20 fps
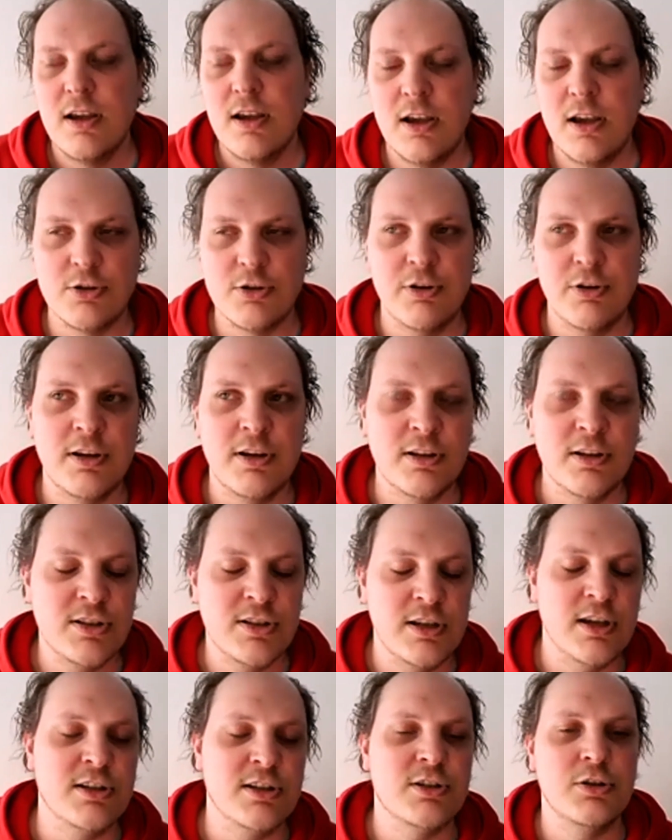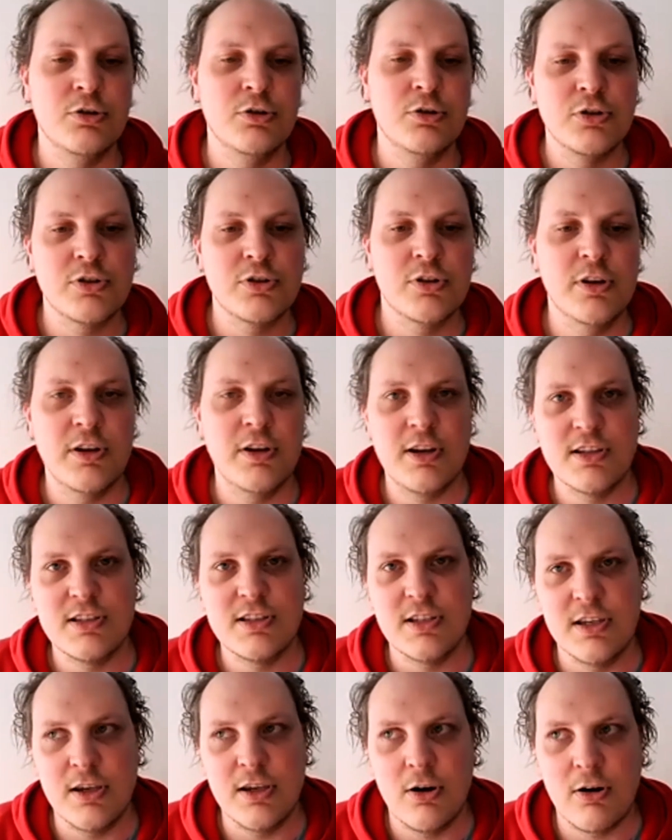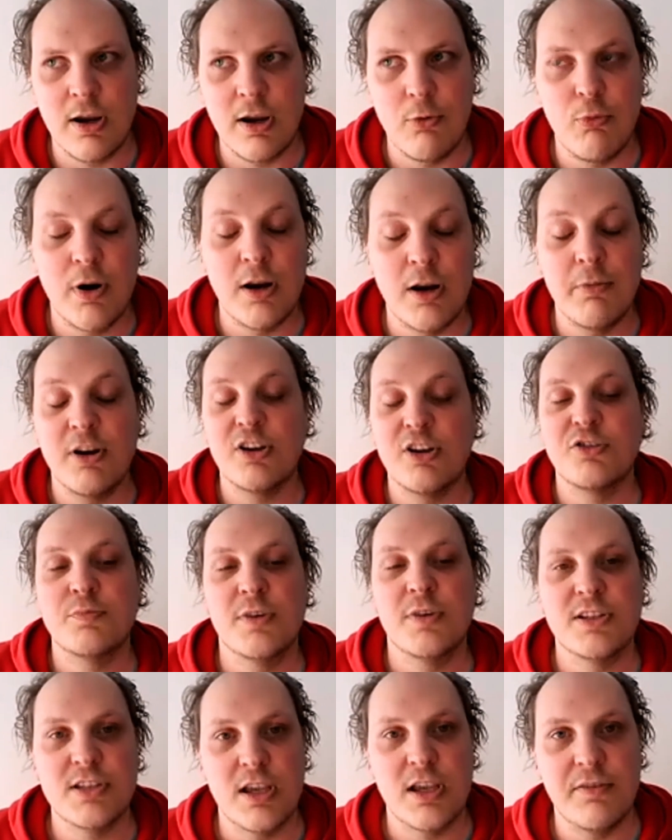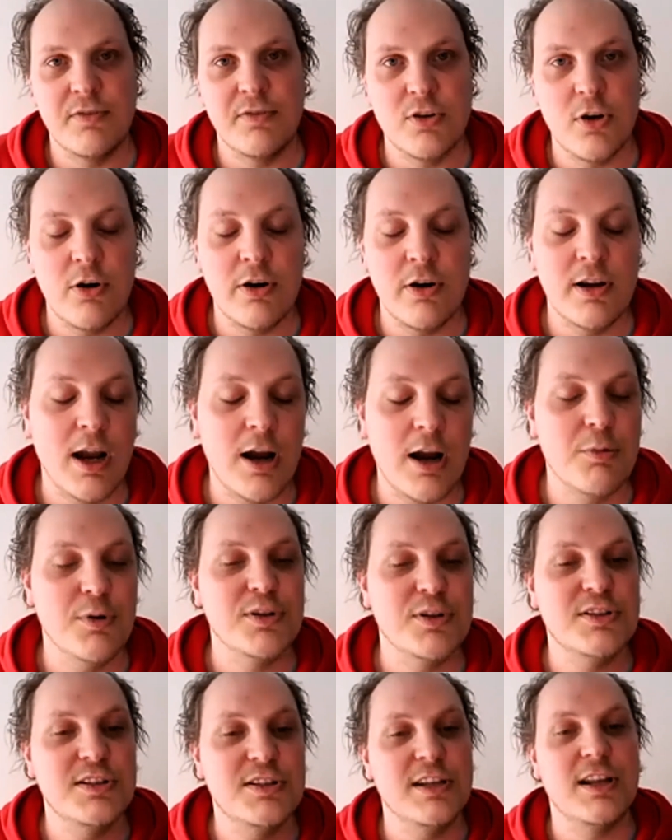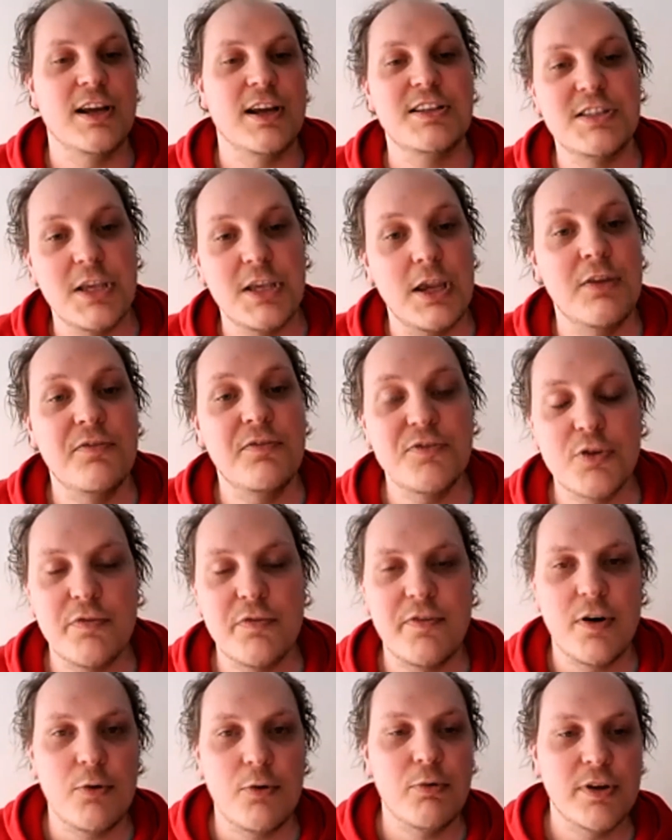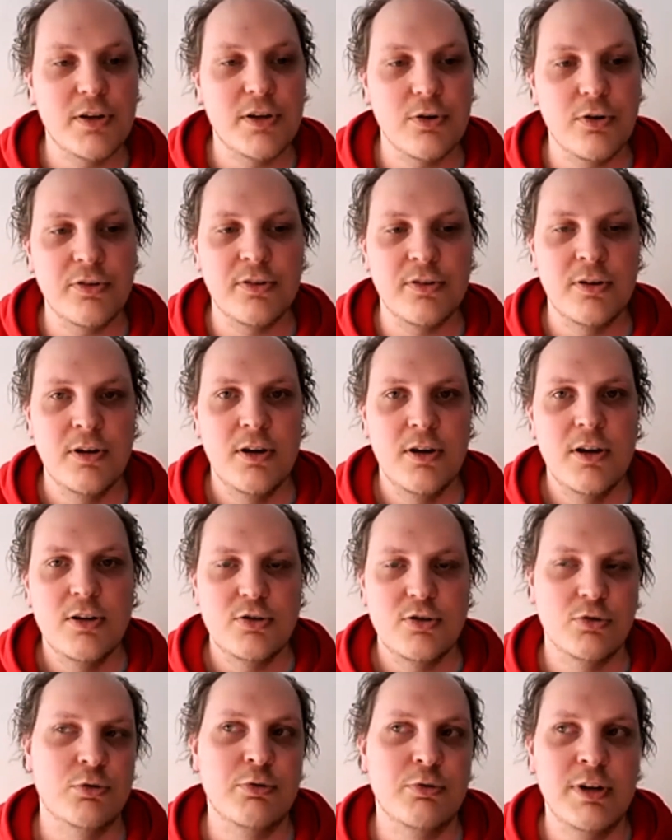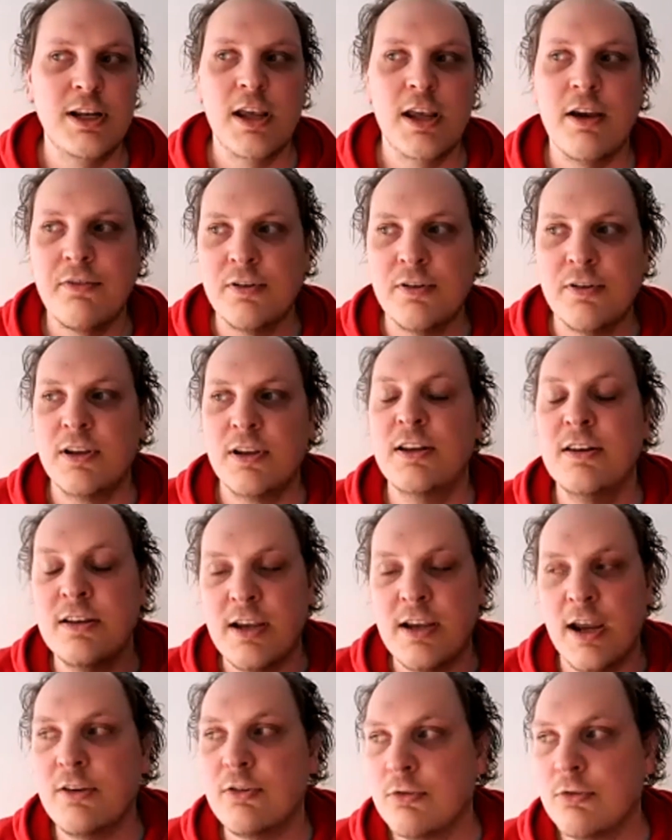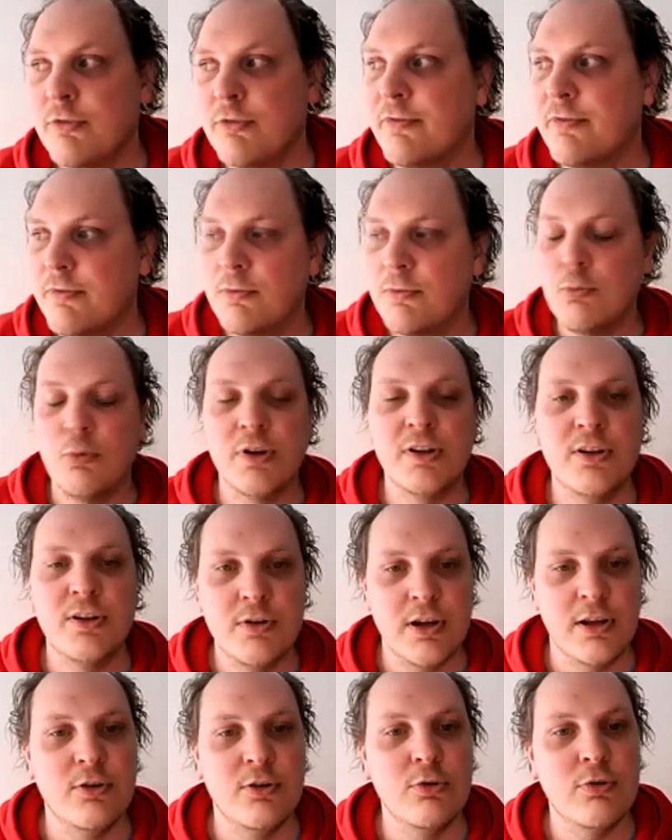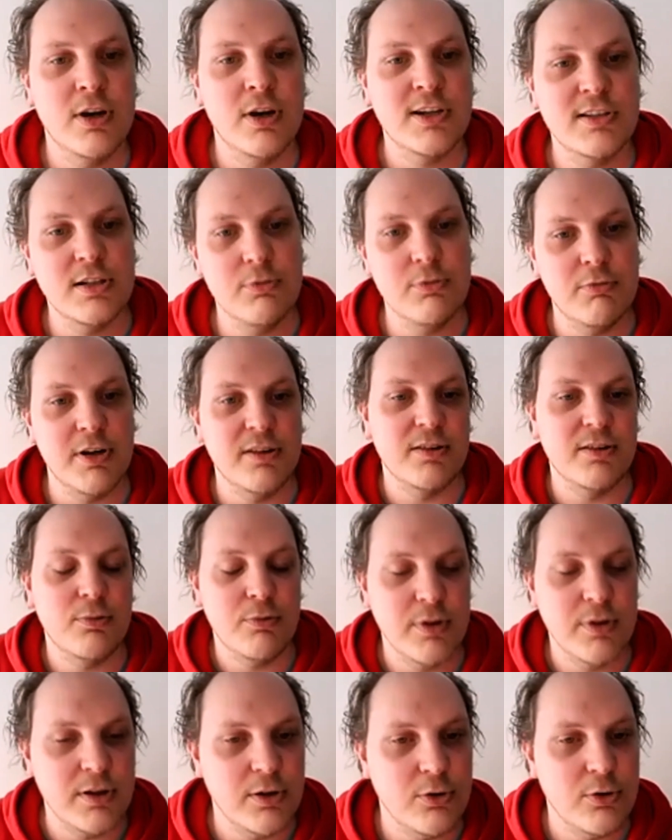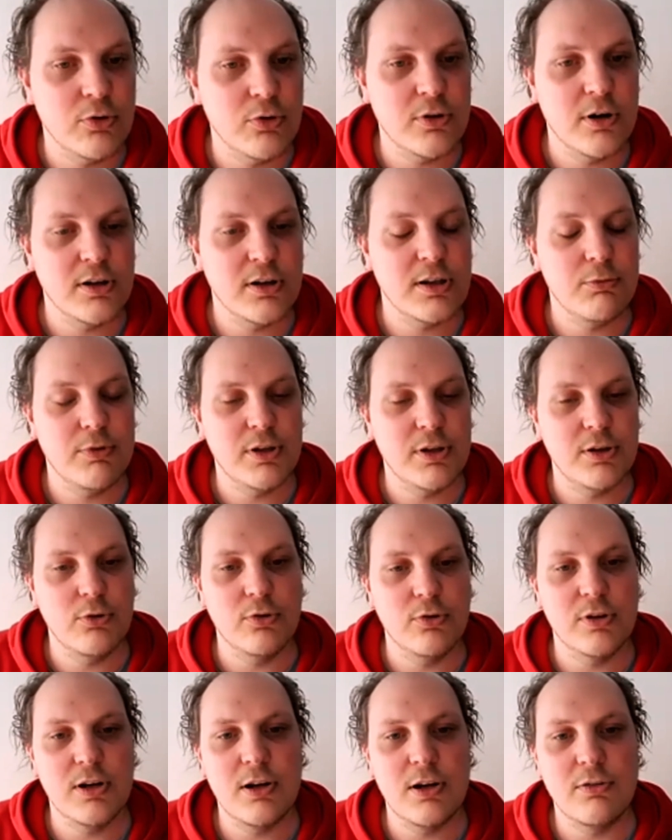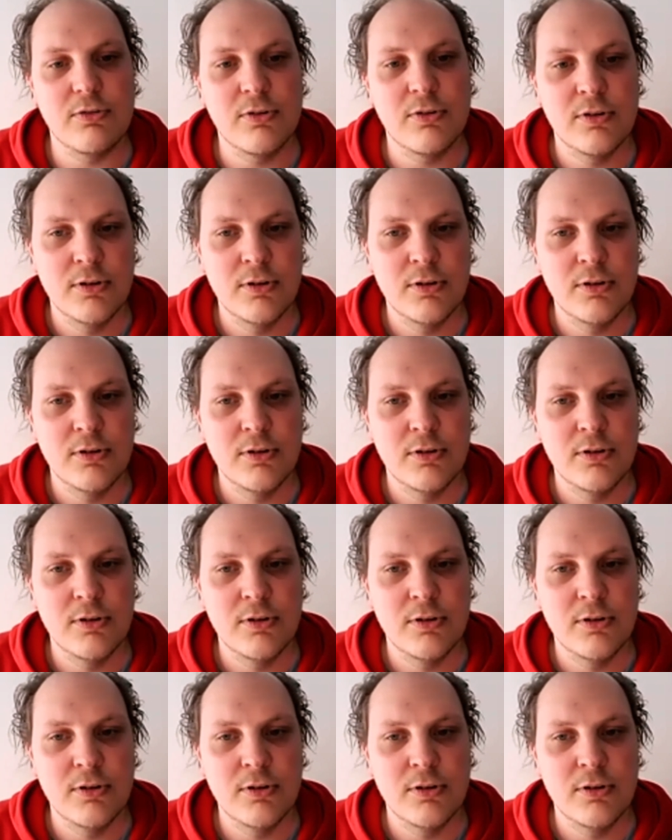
So you can see as a user, you can see, okay, where is my saving going? How much did I save so far with Yolt? So we really have an indicator of what you can do actually with the Yolt card and with the Yolt account.